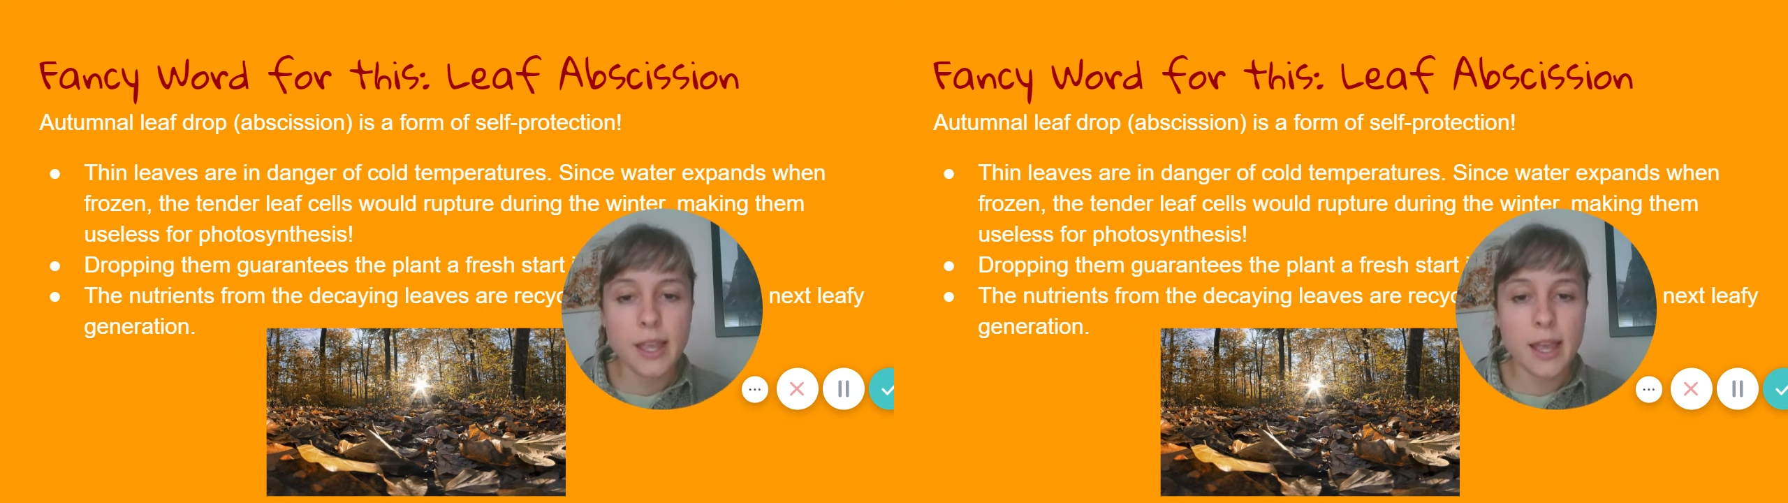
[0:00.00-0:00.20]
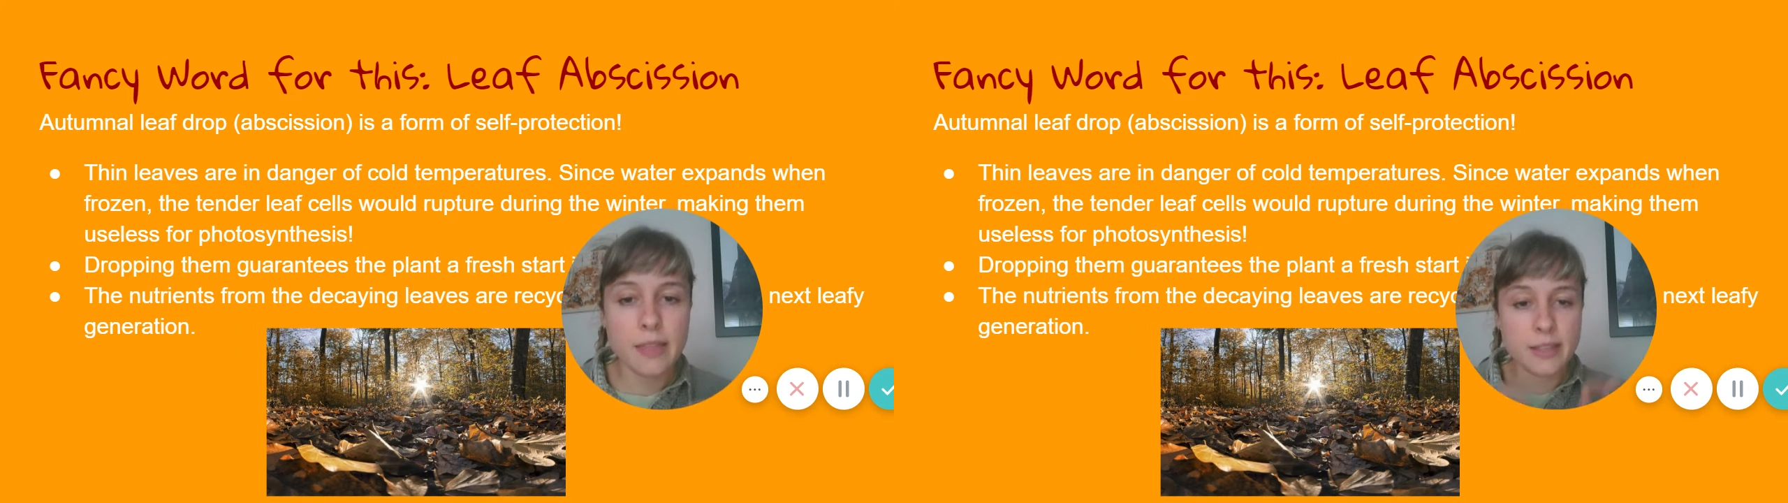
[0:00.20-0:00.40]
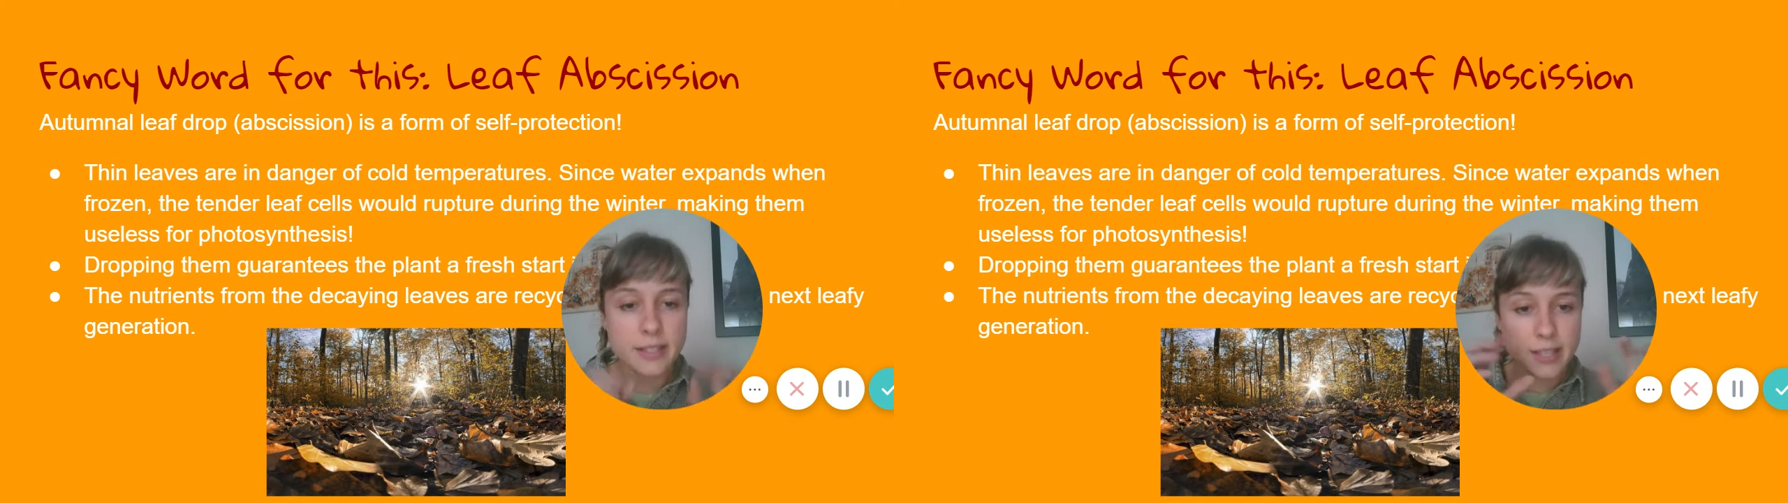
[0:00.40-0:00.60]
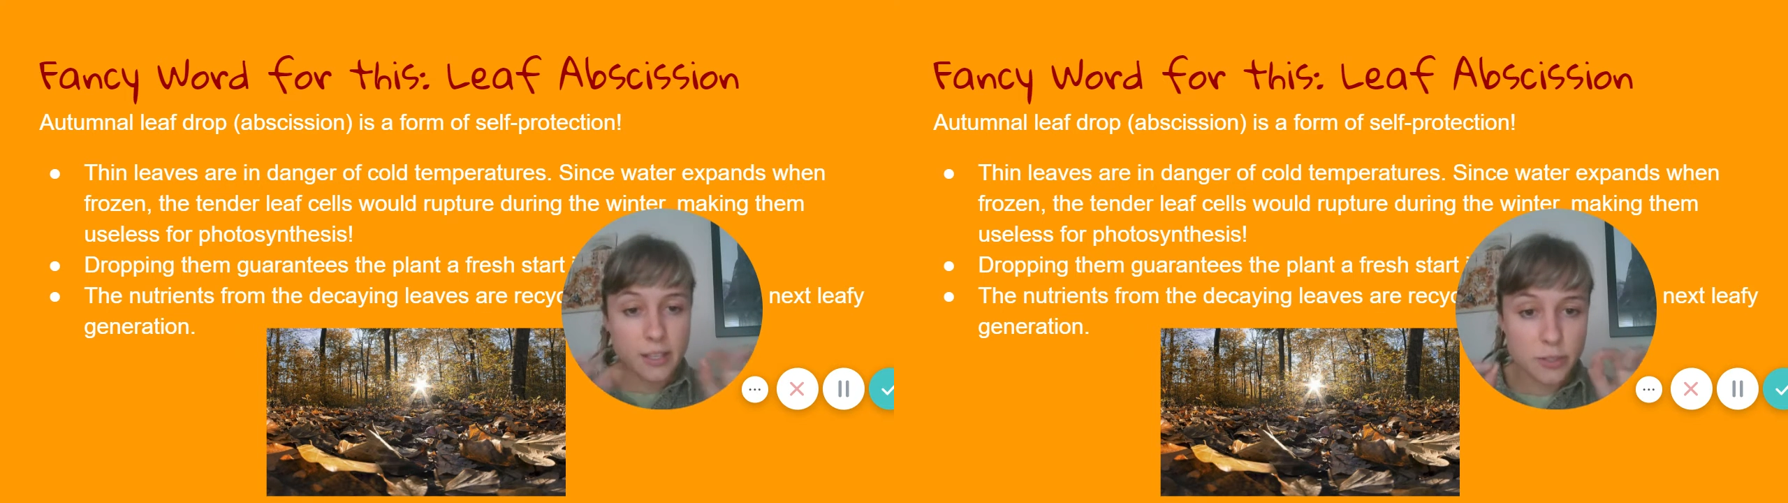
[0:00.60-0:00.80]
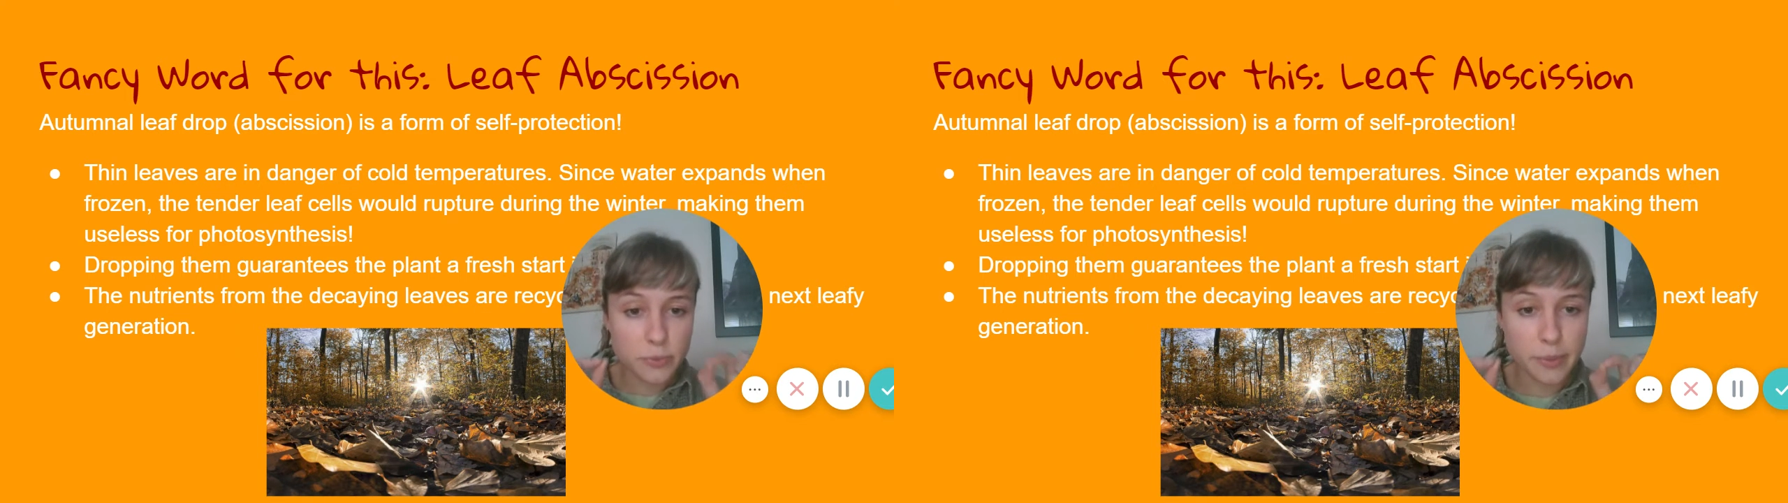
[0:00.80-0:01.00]
and the
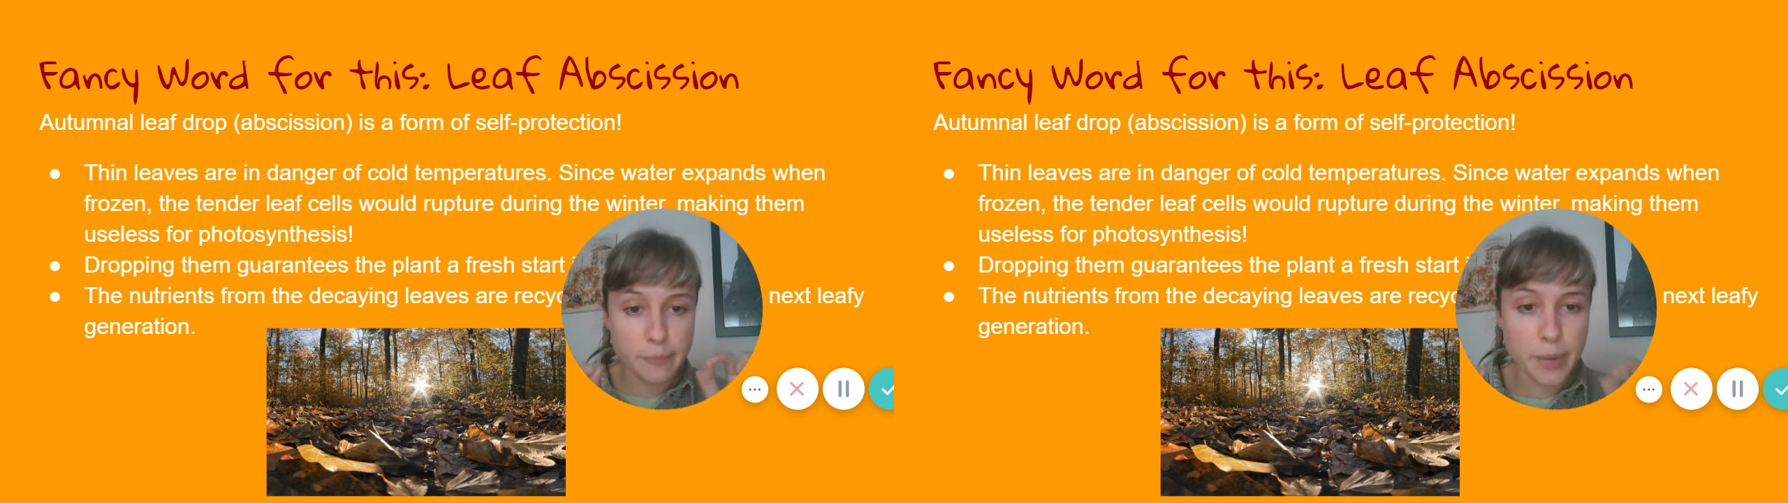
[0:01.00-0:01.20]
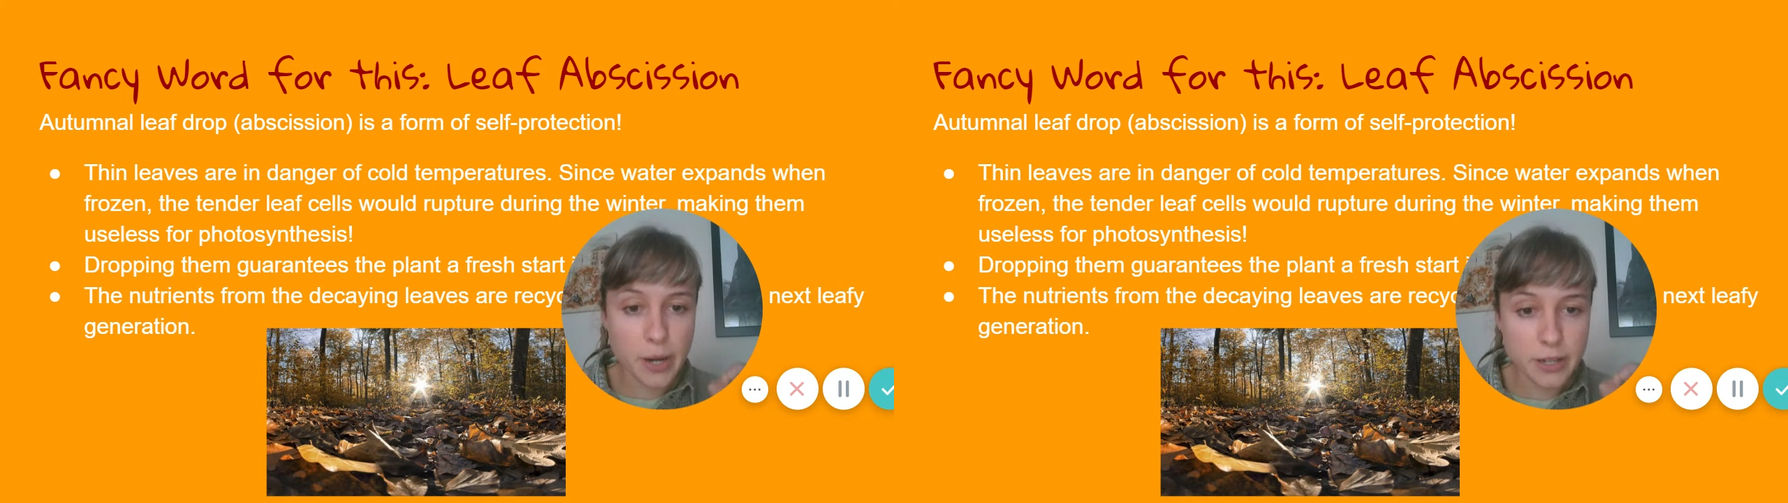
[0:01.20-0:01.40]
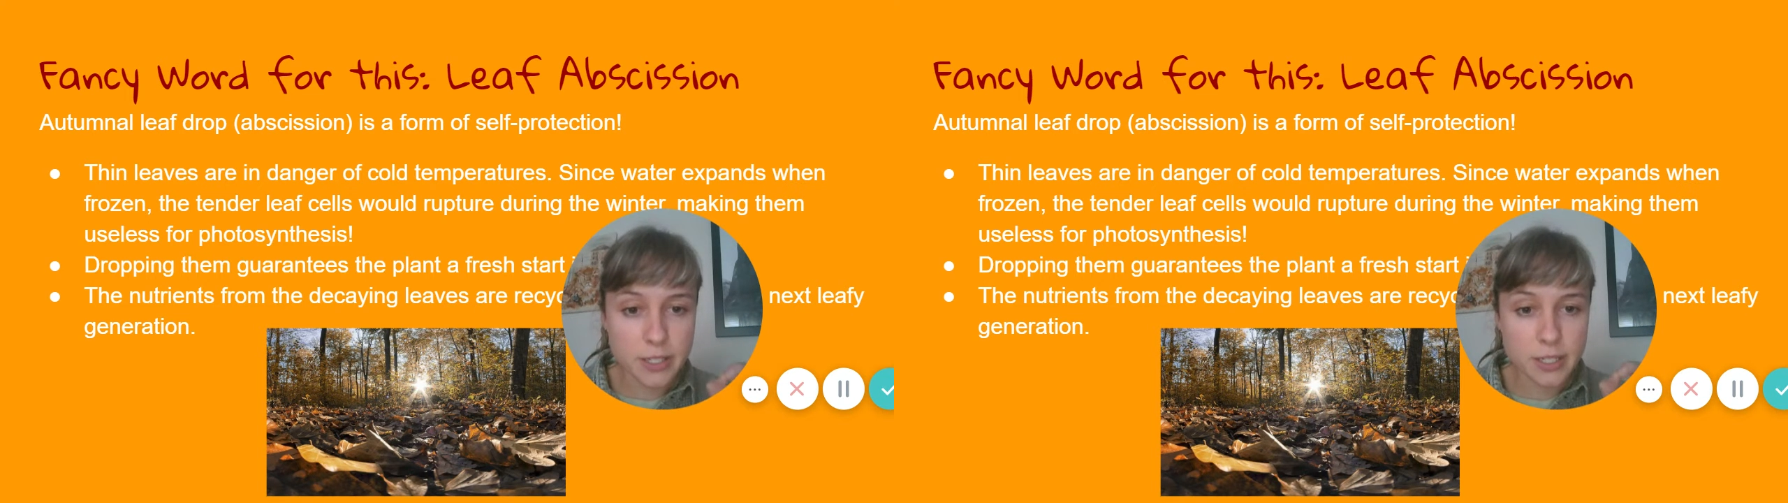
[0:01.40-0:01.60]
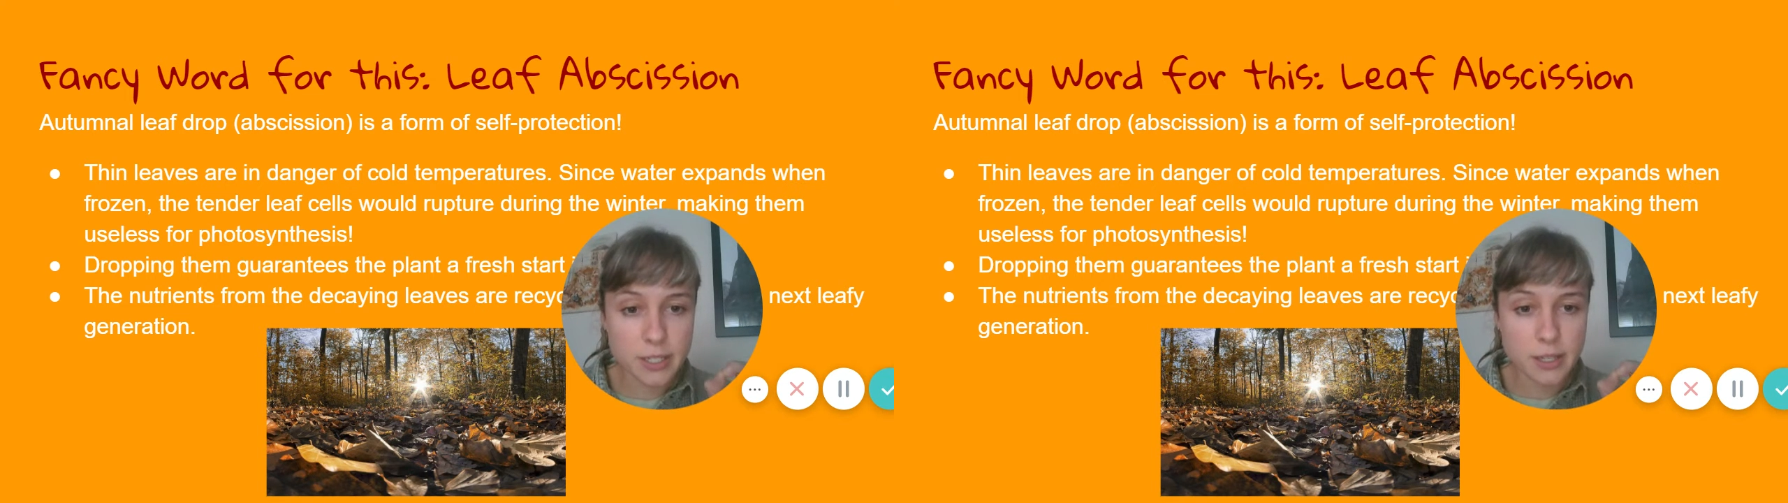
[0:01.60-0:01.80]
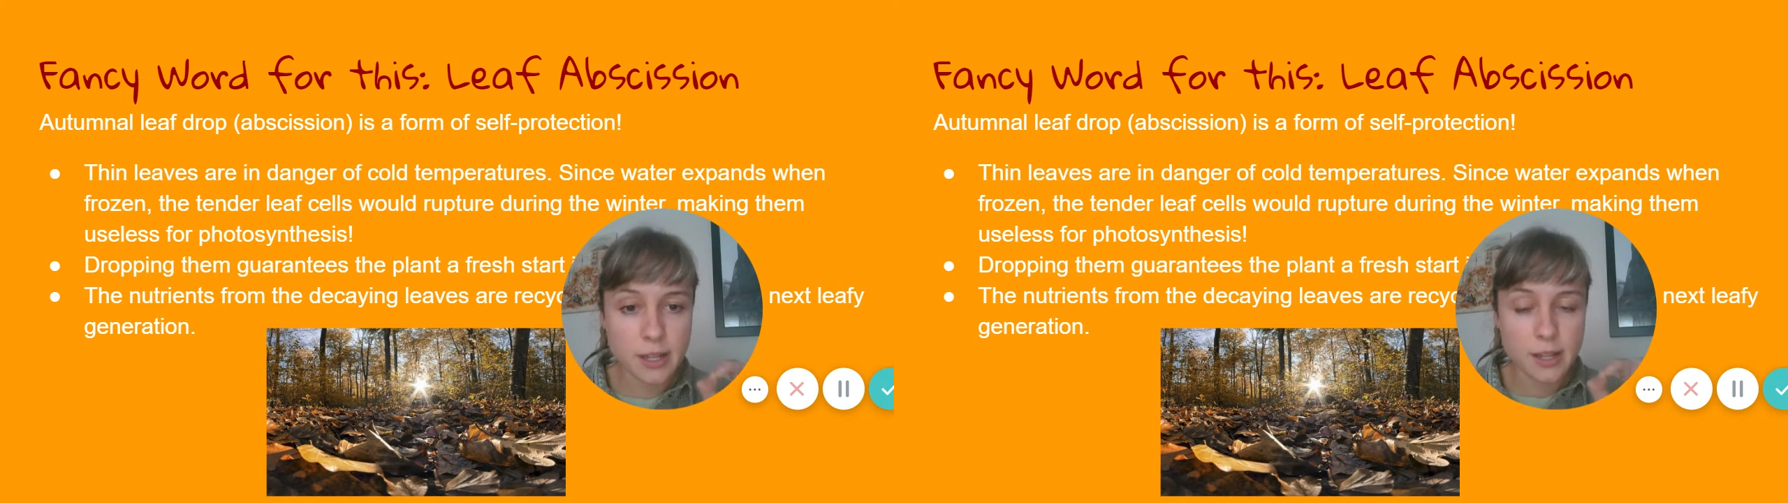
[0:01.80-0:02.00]
cells would burst.